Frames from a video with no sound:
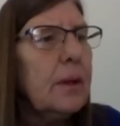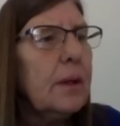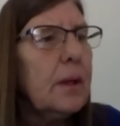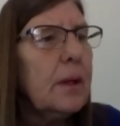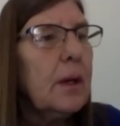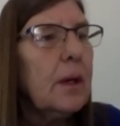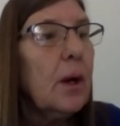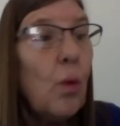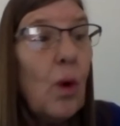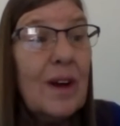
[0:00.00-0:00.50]

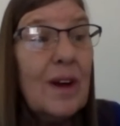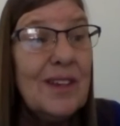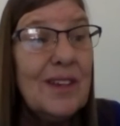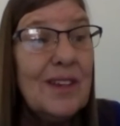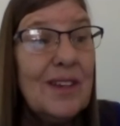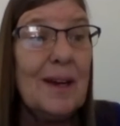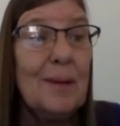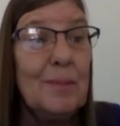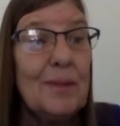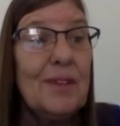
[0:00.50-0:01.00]
One
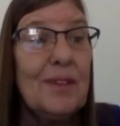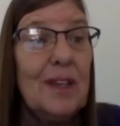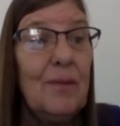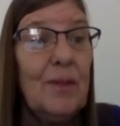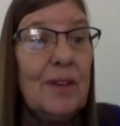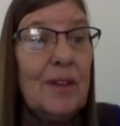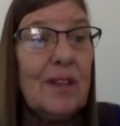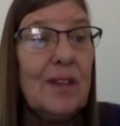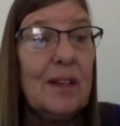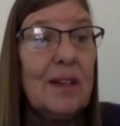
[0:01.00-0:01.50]
time,
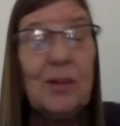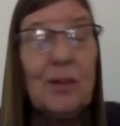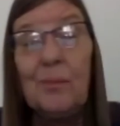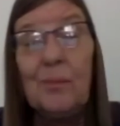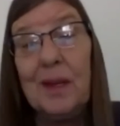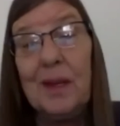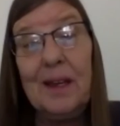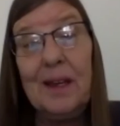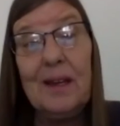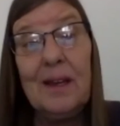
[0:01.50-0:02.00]
Stevie said to
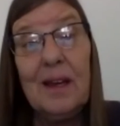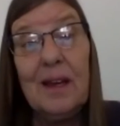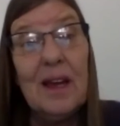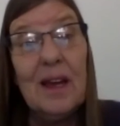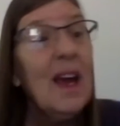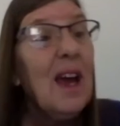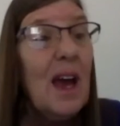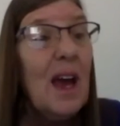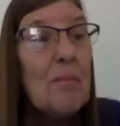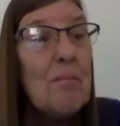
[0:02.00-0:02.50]
me,
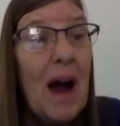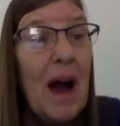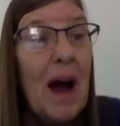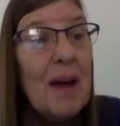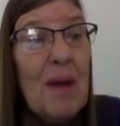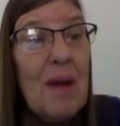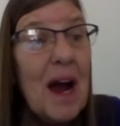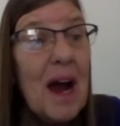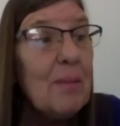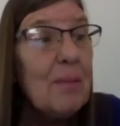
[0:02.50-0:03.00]

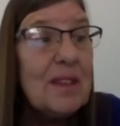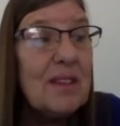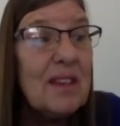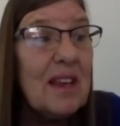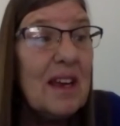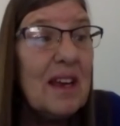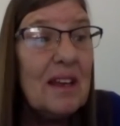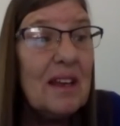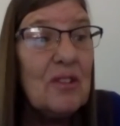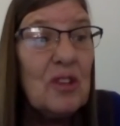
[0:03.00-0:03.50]
"My mama
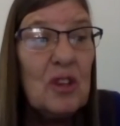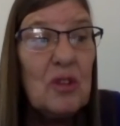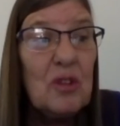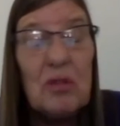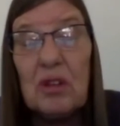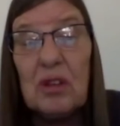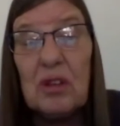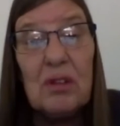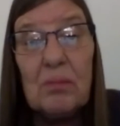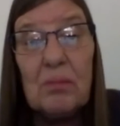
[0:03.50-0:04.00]
says
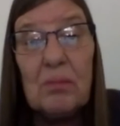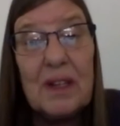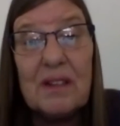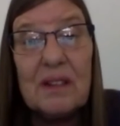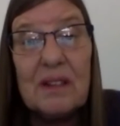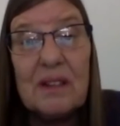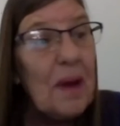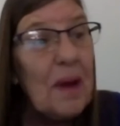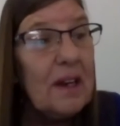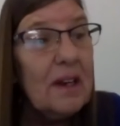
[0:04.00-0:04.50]
you shouldn't
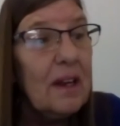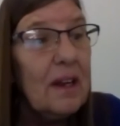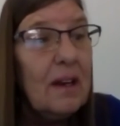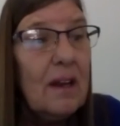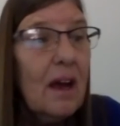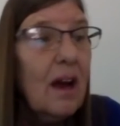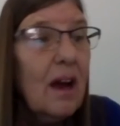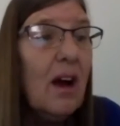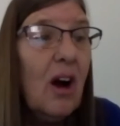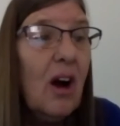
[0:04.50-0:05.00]
be
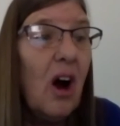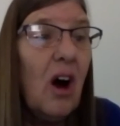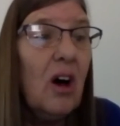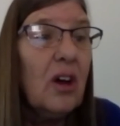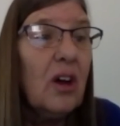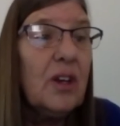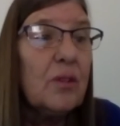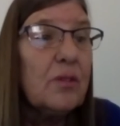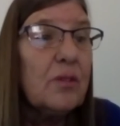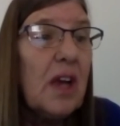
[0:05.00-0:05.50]
spending
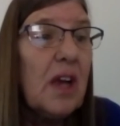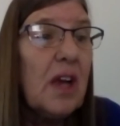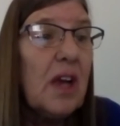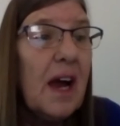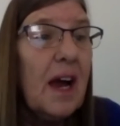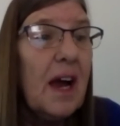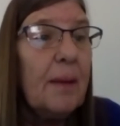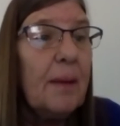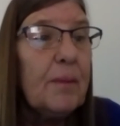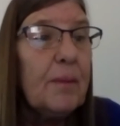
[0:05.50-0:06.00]
all your
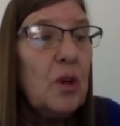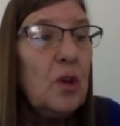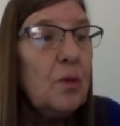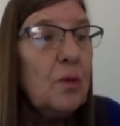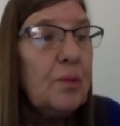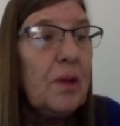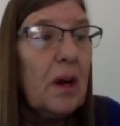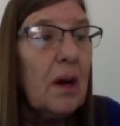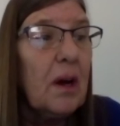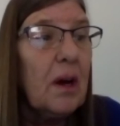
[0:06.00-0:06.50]
time
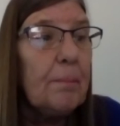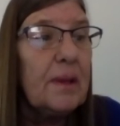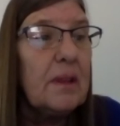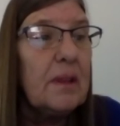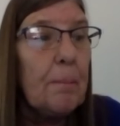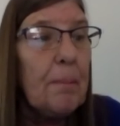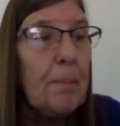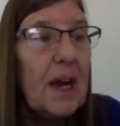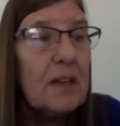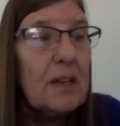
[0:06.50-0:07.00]
cooped up
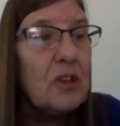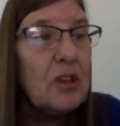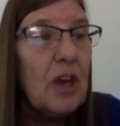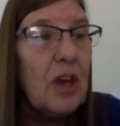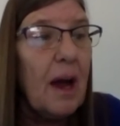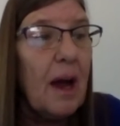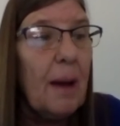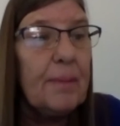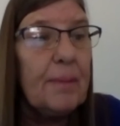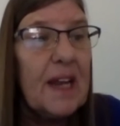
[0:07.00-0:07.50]
in the pet
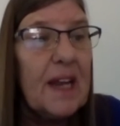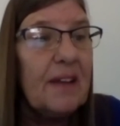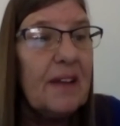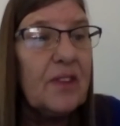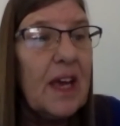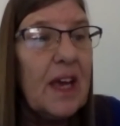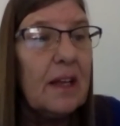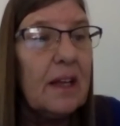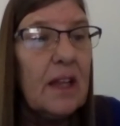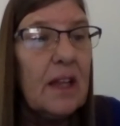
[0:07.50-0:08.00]
shop and
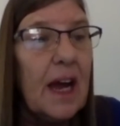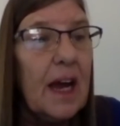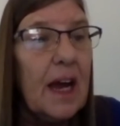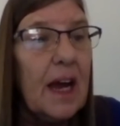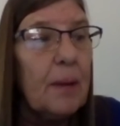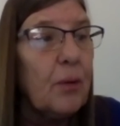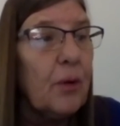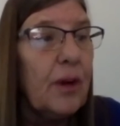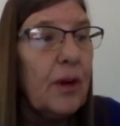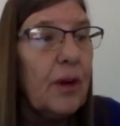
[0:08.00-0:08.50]
at that
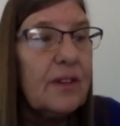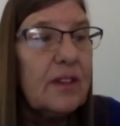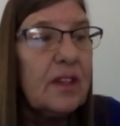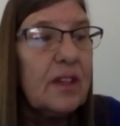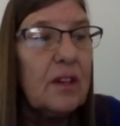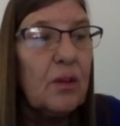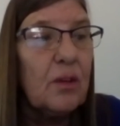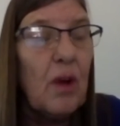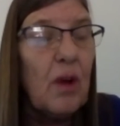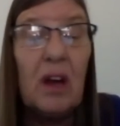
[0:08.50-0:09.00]
library
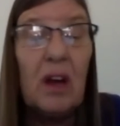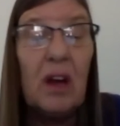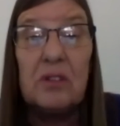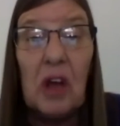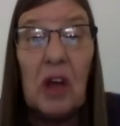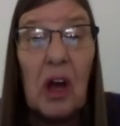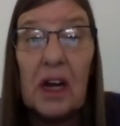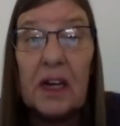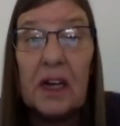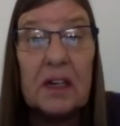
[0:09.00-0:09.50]
sitting around
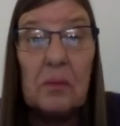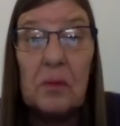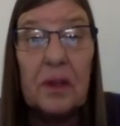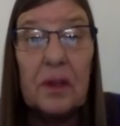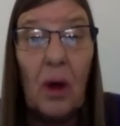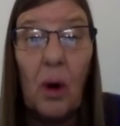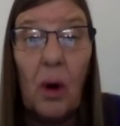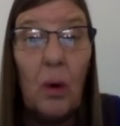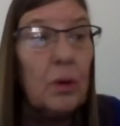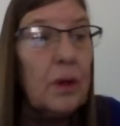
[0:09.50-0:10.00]
talking
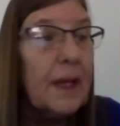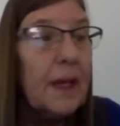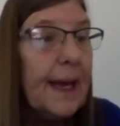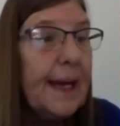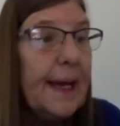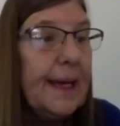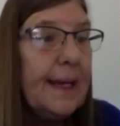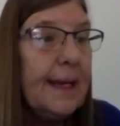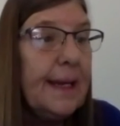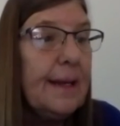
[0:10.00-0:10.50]
with old
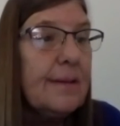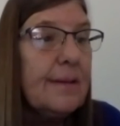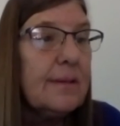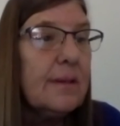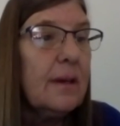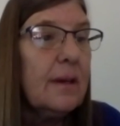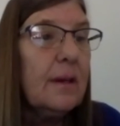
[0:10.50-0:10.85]
ladies.